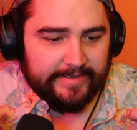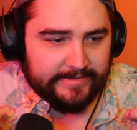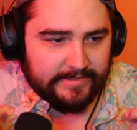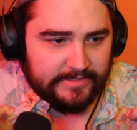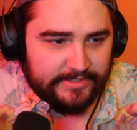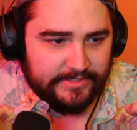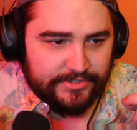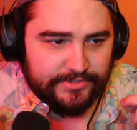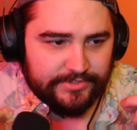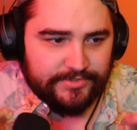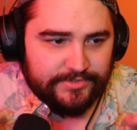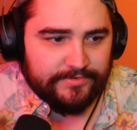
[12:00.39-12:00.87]

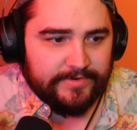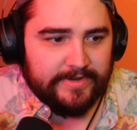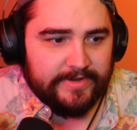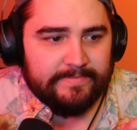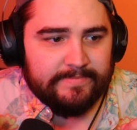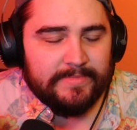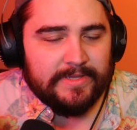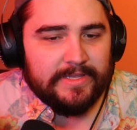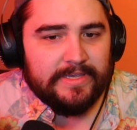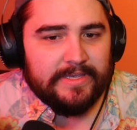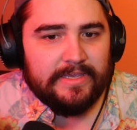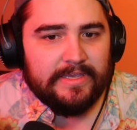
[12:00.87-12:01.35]

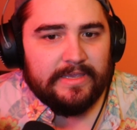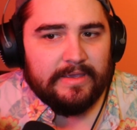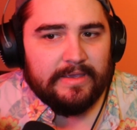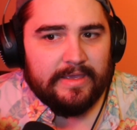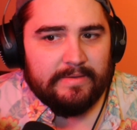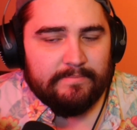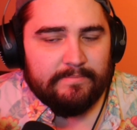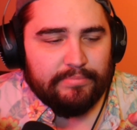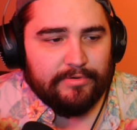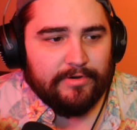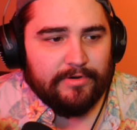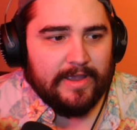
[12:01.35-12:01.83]
extremely
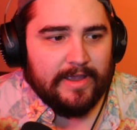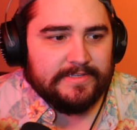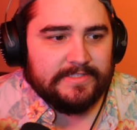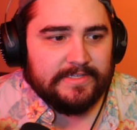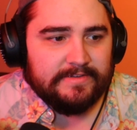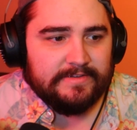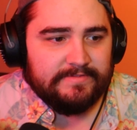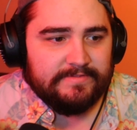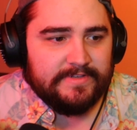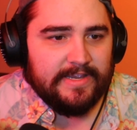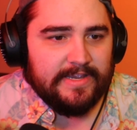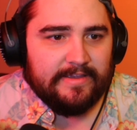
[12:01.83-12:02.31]

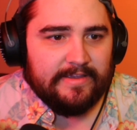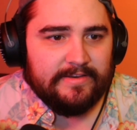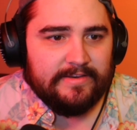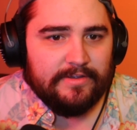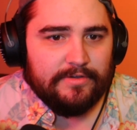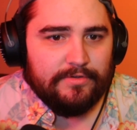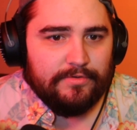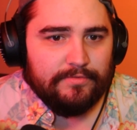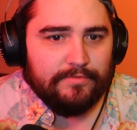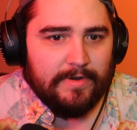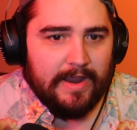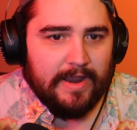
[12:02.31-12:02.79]
impressive
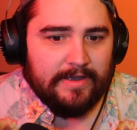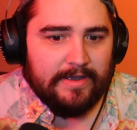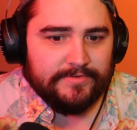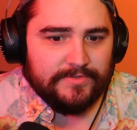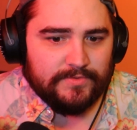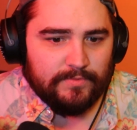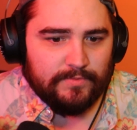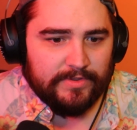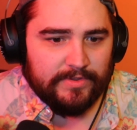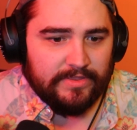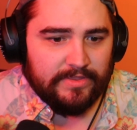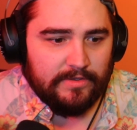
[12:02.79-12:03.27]
technical
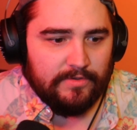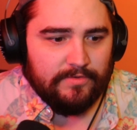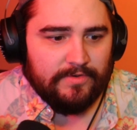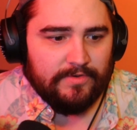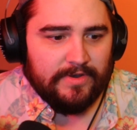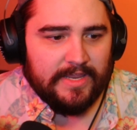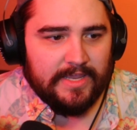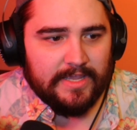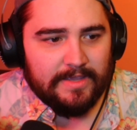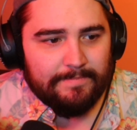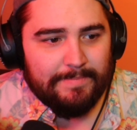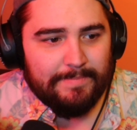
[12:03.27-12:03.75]
rounds with
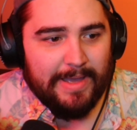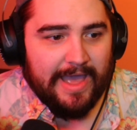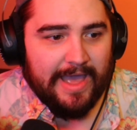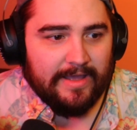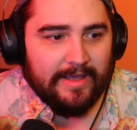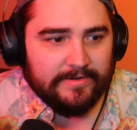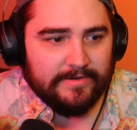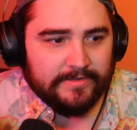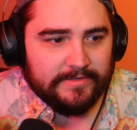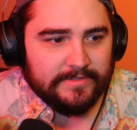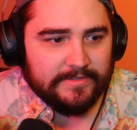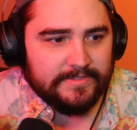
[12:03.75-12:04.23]
unique
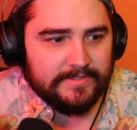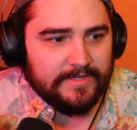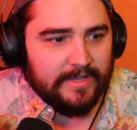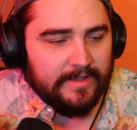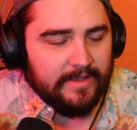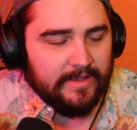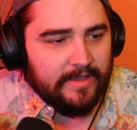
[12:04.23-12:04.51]
patterns